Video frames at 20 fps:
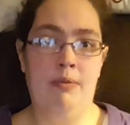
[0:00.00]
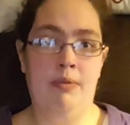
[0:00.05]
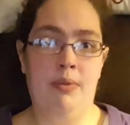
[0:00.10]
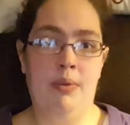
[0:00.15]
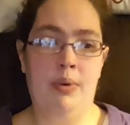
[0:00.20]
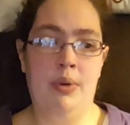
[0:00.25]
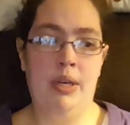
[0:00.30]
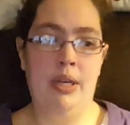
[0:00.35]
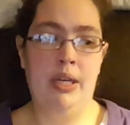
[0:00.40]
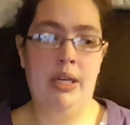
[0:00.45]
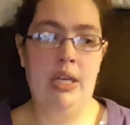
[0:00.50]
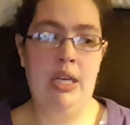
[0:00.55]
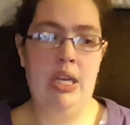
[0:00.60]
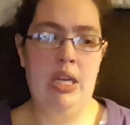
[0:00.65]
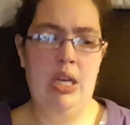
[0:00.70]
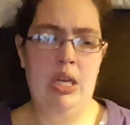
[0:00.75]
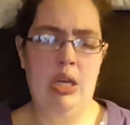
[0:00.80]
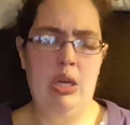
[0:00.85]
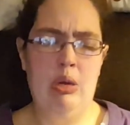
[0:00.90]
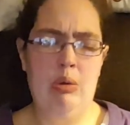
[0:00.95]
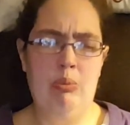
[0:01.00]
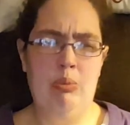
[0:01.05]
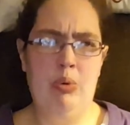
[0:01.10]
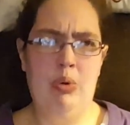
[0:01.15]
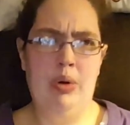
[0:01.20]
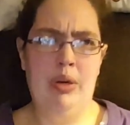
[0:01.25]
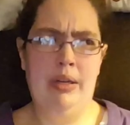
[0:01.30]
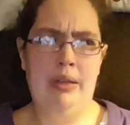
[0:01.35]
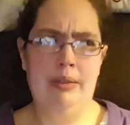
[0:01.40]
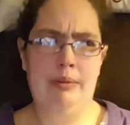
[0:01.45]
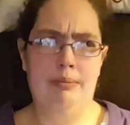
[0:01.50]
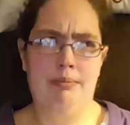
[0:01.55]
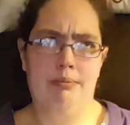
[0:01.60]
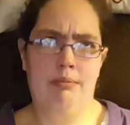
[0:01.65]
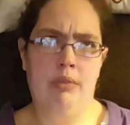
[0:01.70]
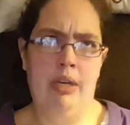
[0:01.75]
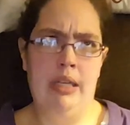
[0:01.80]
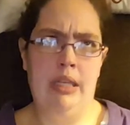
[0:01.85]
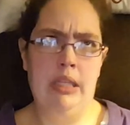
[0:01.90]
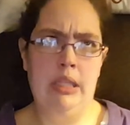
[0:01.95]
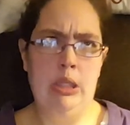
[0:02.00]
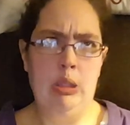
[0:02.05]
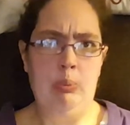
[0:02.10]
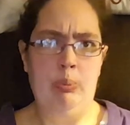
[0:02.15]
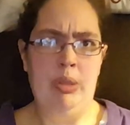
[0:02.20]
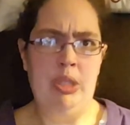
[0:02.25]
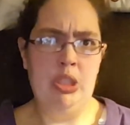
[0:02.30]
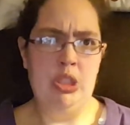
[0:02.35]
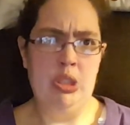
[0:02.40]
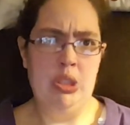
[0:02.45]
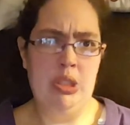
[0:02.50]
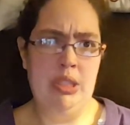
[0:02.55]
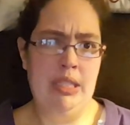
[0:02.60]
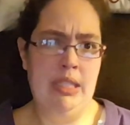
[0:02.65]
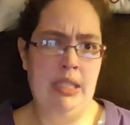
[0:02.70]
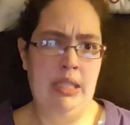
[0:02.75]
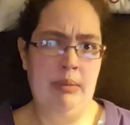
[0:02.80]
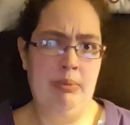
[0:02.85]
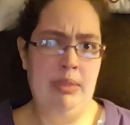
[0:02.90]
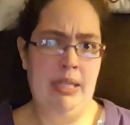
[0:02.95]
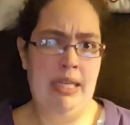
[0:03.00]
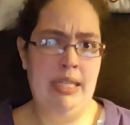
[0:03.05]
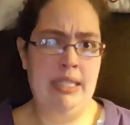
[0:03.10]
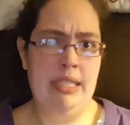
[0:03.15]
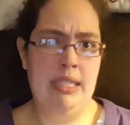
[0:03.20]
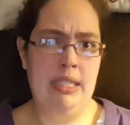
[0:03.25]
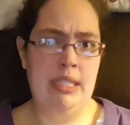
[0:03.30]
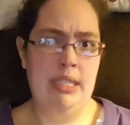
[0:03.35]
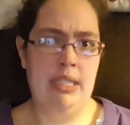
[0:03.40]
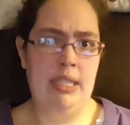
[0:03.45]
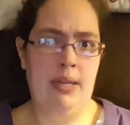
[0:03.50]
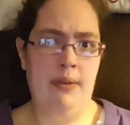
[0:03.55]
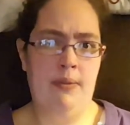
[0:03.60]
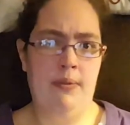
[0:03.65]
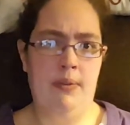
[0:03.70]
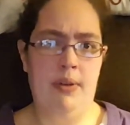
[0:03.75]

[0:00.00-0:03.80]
for more regular pictures and updates and stuff,